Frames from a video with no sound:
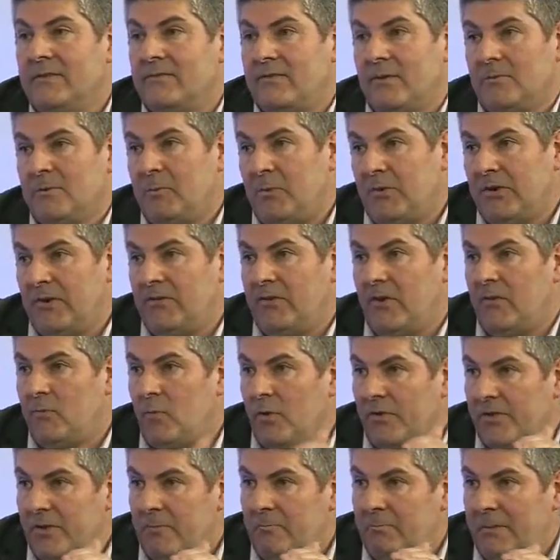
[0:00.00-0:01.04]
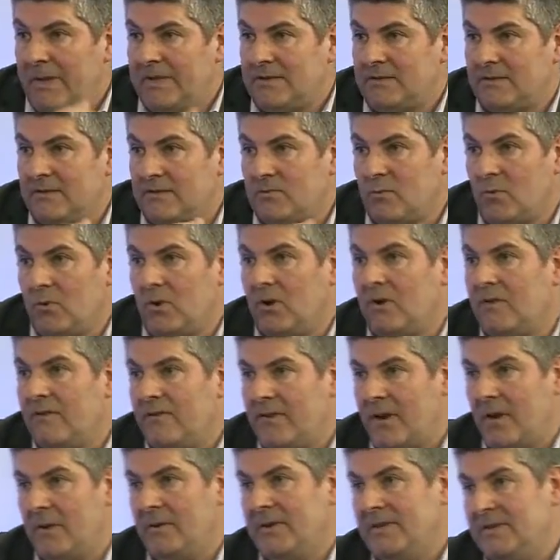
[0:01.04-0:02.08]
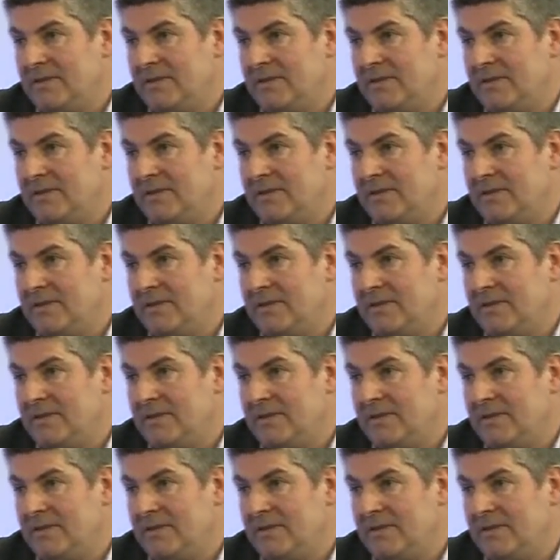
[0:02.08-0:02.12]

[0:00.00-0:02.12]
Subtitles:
from the point of view of what the business workflow